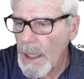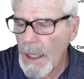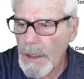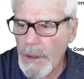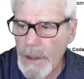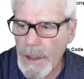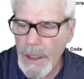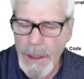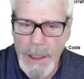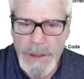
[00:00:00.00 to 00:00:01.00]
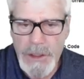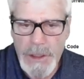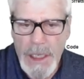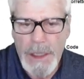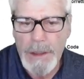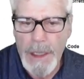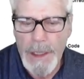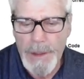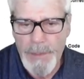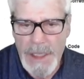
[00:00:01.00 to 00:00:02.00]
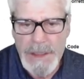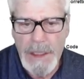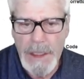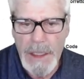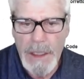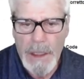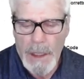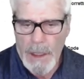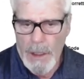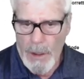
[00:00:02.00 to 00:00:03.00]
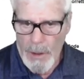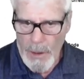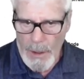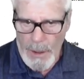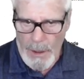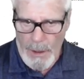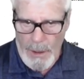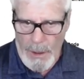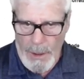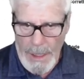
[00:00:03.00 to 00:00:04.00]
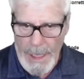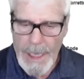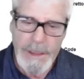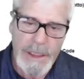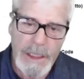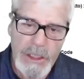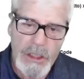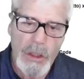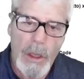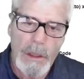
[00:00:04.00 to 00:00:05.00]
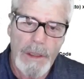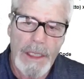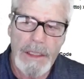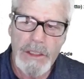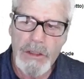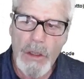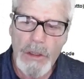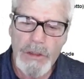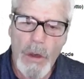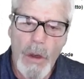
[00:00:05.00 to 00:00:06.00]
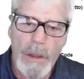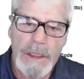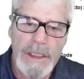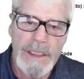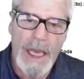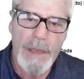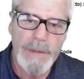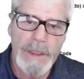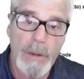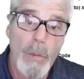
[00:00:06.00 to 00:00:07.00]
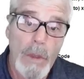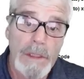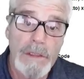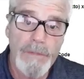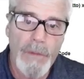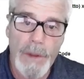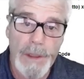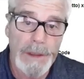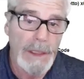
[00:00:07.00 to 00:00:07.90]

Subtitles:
And you click on Get Your Night Night. It basically adds an installer and installs all these apps at once for you.